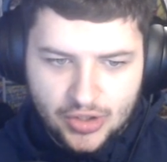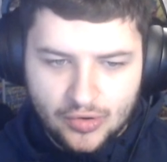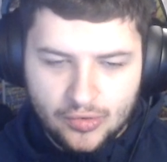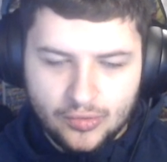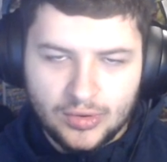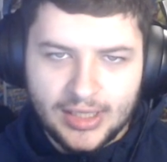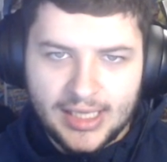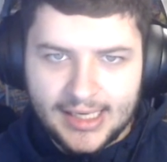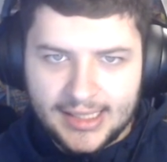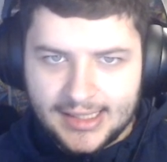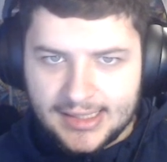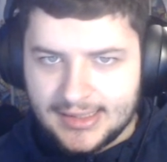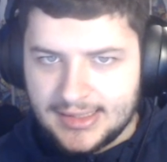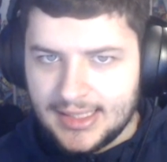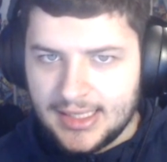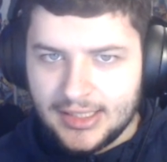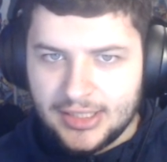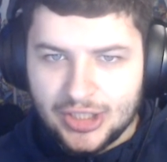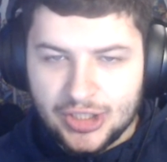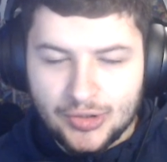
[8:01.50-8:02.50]
So like I
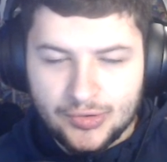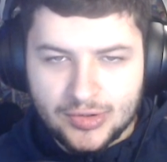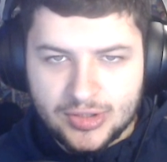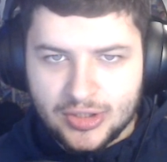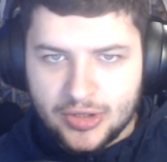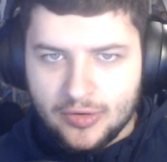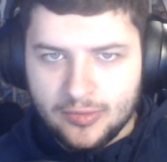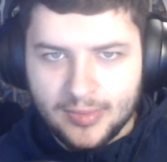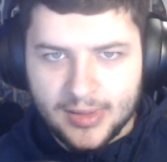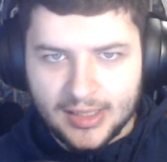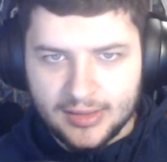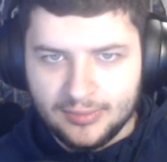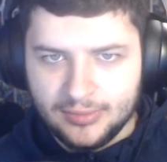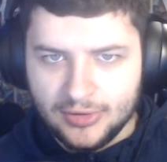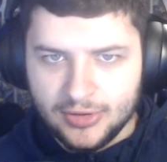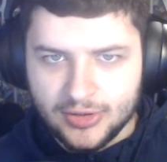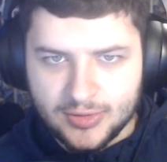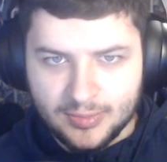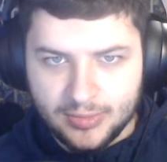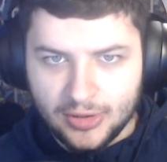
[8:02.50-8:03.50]
said, use Notepad++,
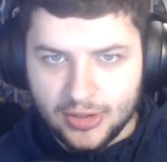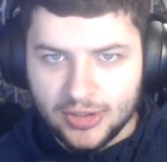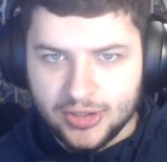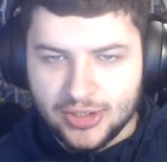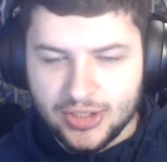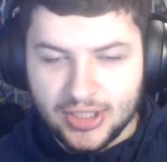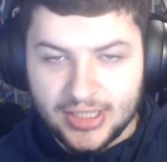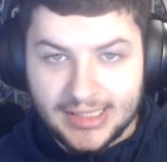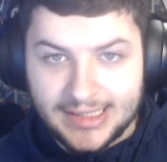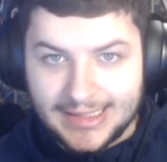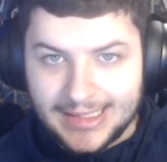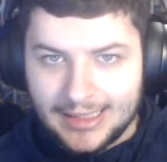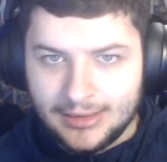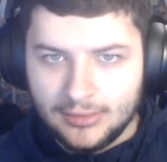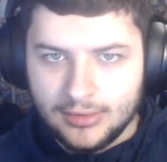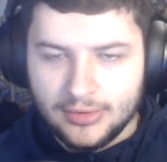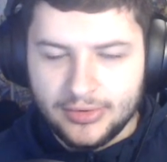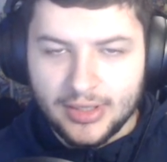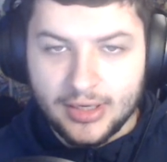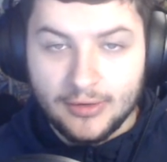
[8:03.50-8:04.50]
you can
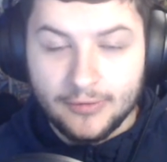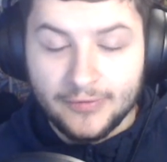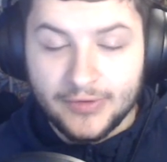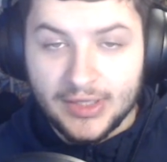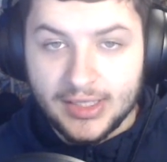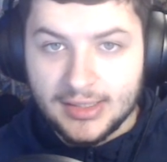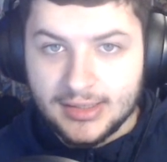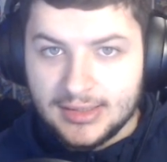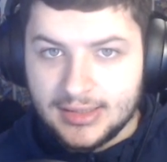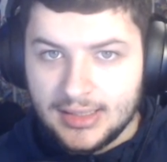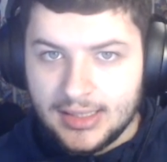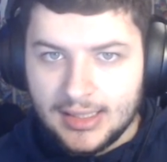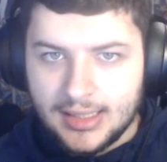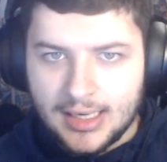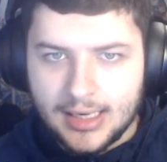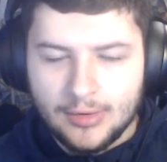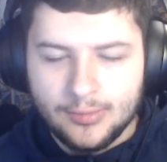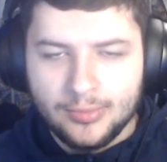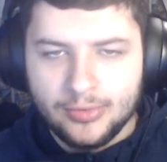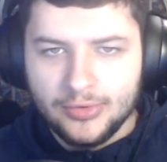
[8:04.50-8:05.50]
download that off the internet,
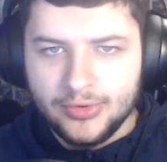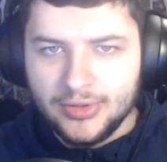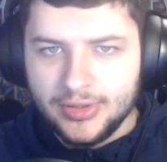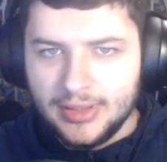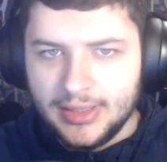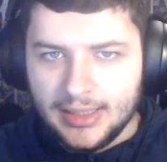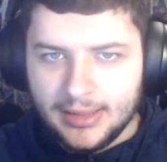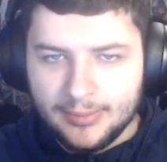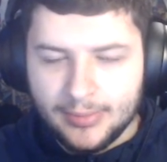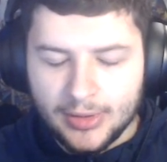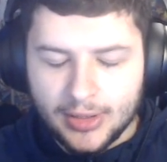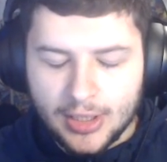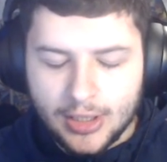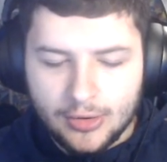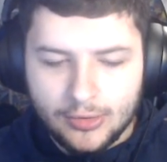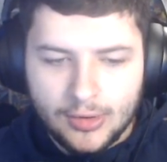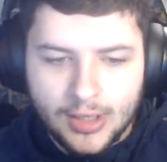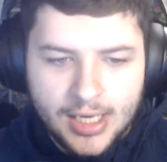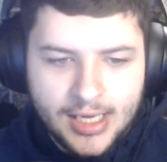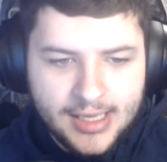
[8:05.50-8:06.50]
I'll put the link
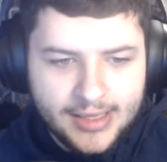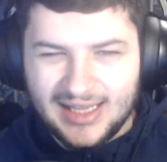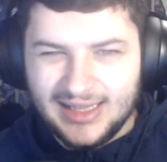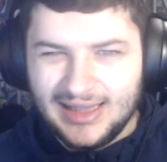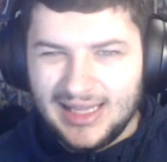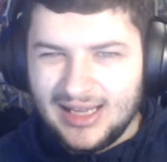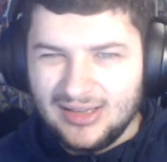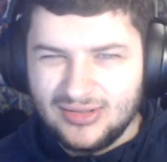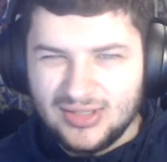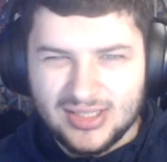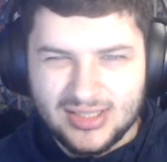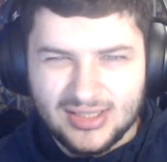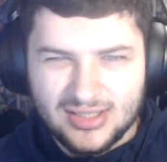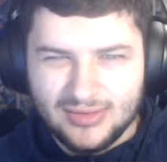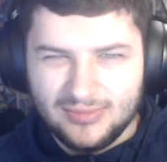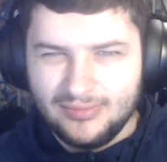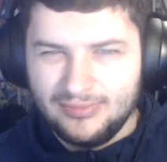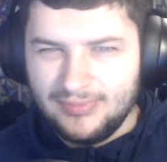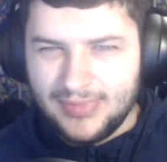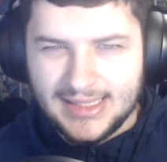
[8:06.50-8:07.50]
below. That allows us to
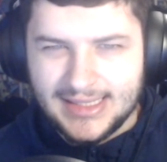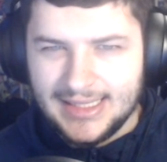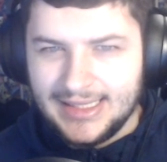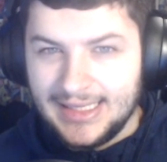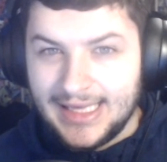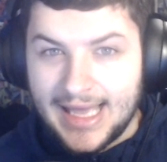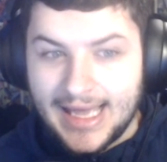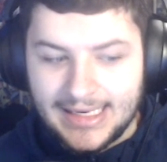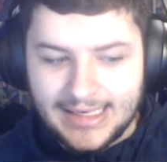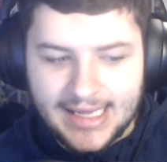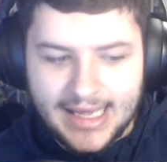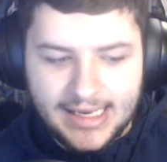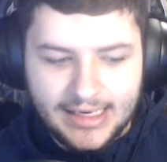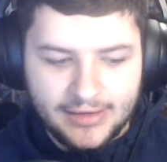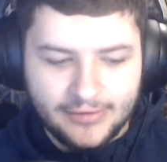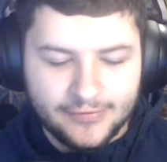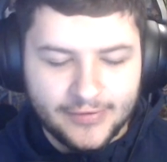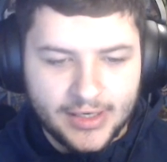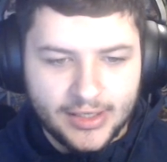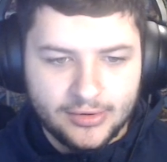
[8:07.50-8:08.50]
basically edit
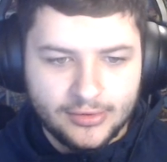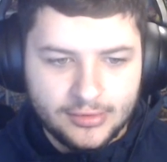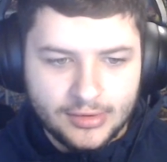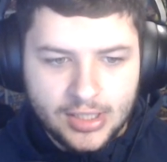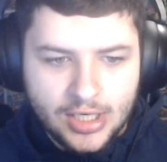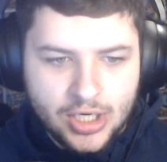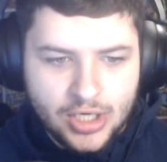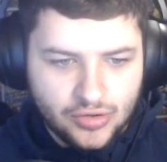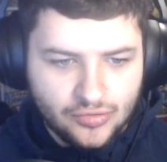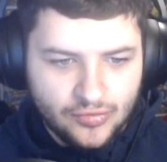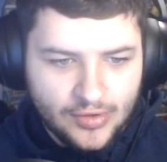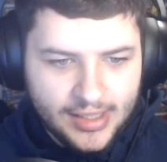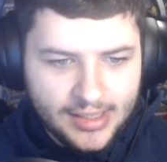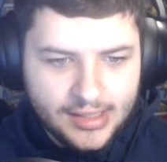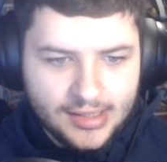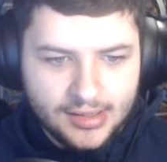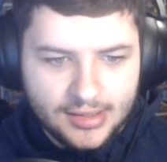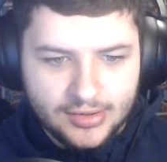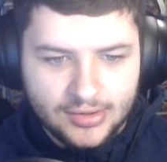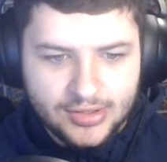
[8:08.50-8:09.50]
any file. So right
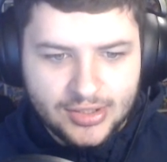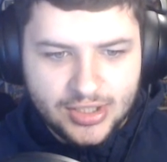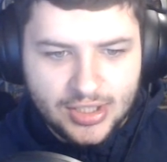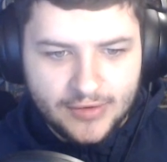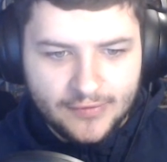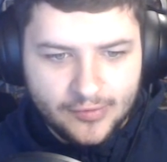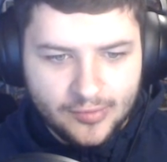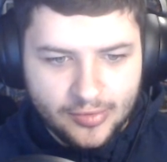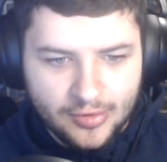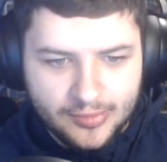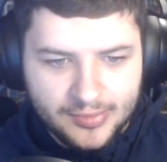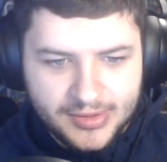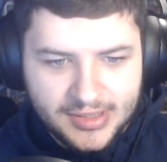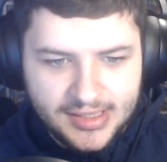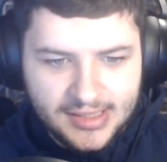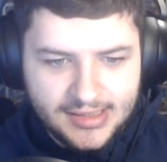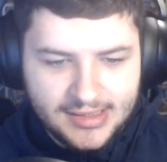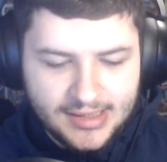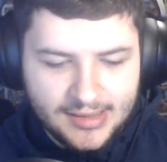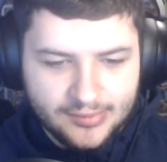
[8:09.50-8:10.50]
click on server
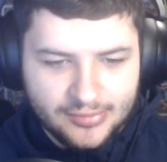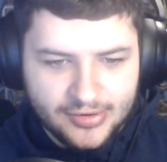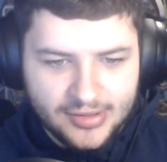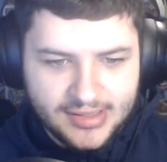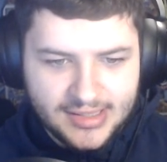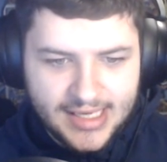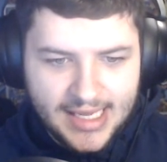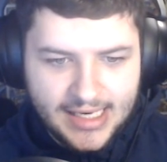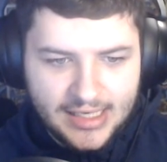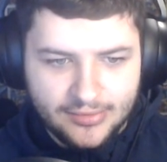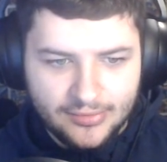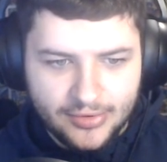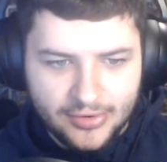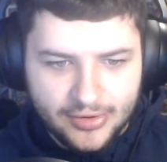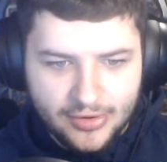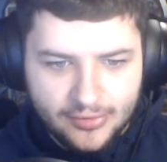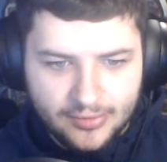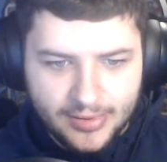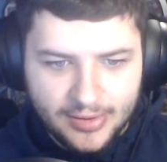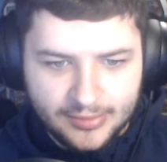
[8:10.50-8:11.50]
properties and press edit with
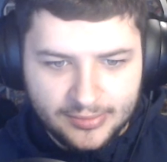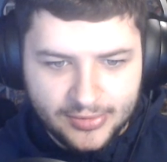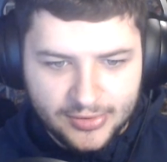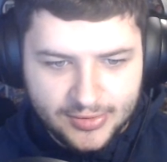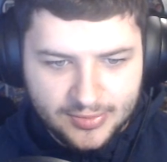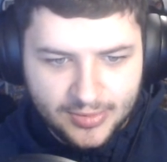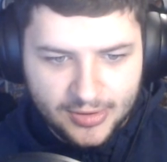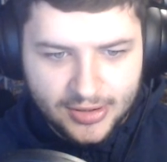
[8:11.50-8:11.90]
Notepad++,